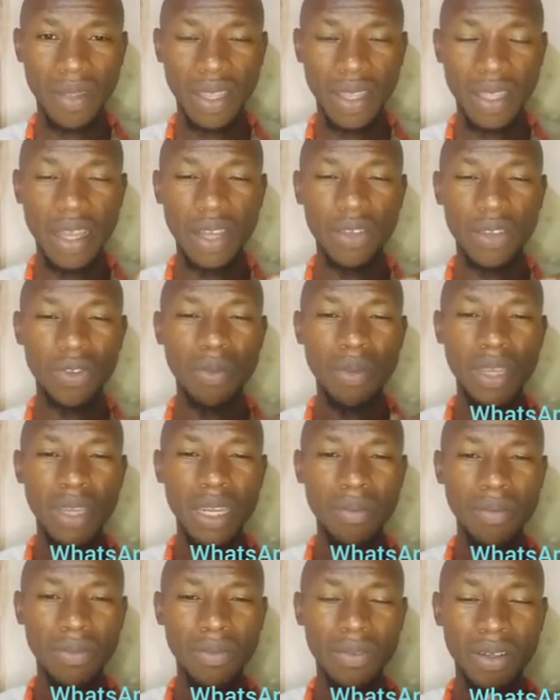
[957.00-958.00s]
There are so
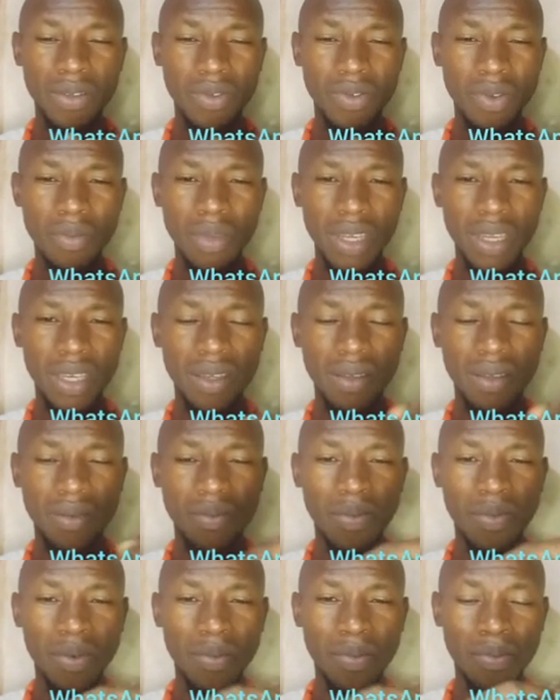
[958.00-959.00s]
many
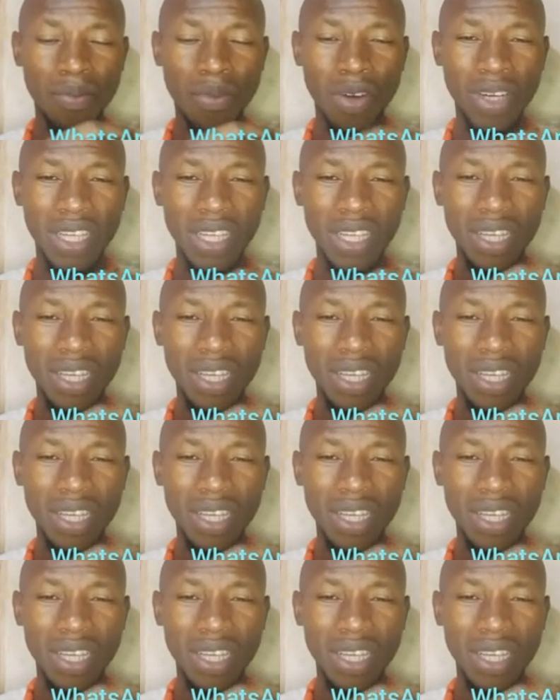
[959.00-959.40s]
money